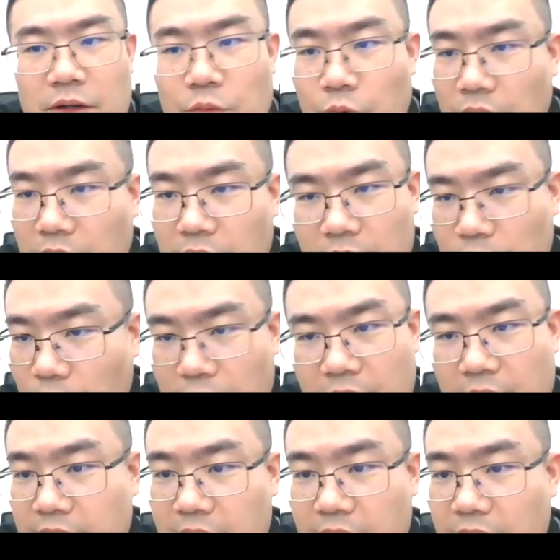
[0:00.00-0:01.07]
We
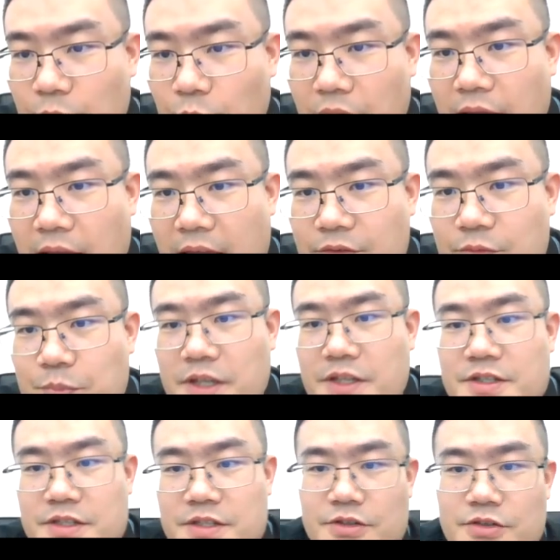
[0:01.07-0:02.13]
have
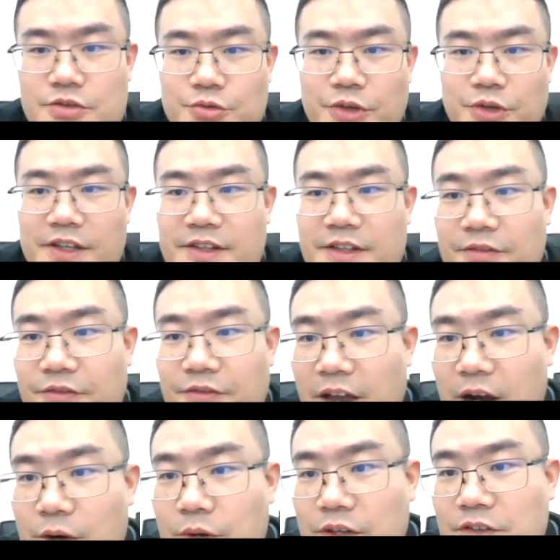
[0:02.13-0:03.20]
been doing the
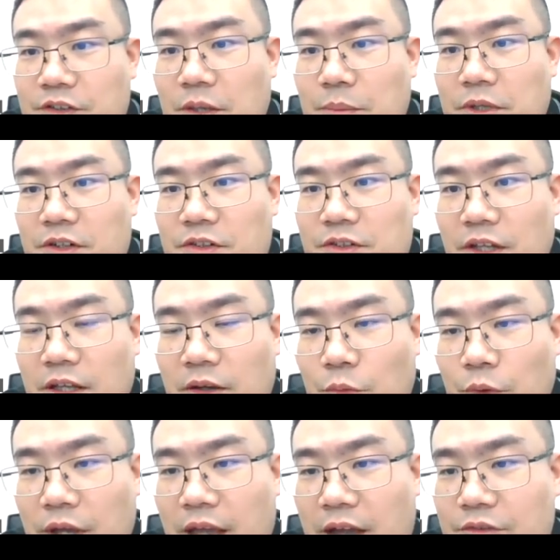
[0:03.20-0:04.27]
very similar thing.
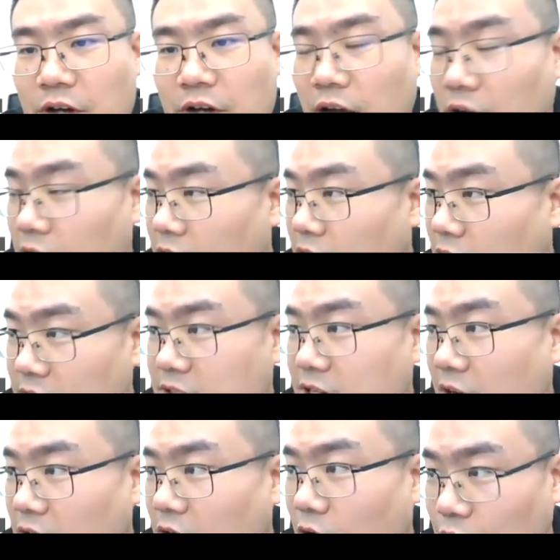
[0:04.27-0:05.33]
We have in
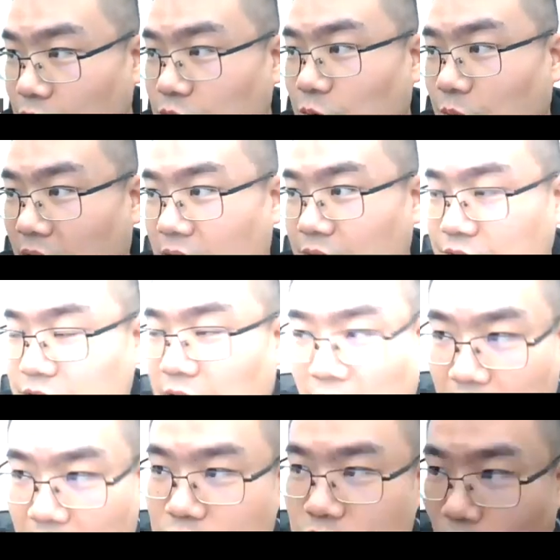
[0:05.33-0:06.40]
China also we have the
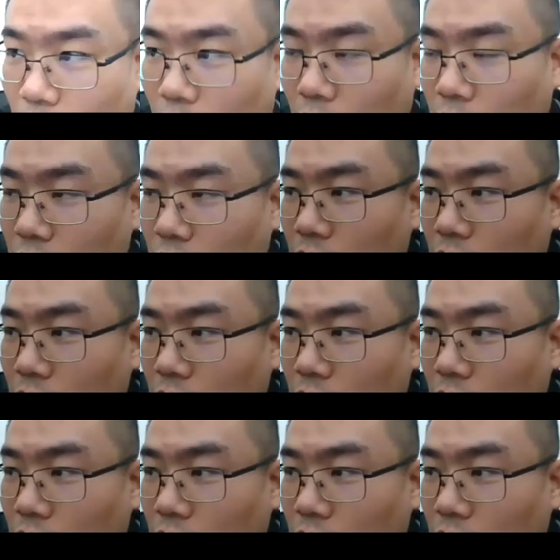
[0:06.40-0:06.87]
indoor